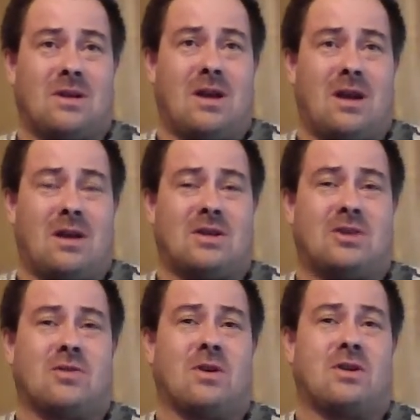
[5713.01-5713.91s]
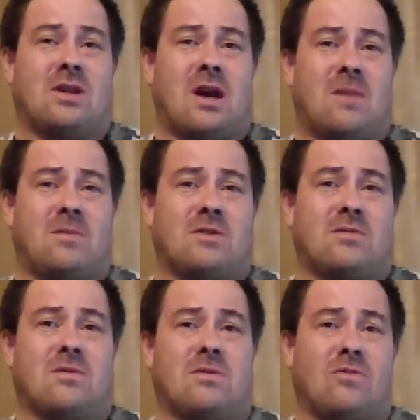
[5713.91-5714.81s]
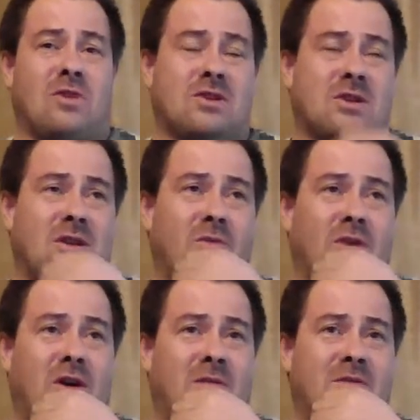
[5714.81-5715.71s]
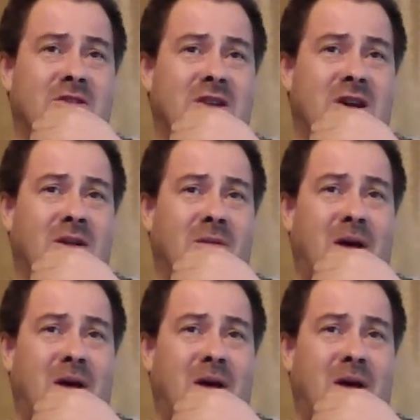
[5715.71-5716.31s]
a situation happens recently where I've decided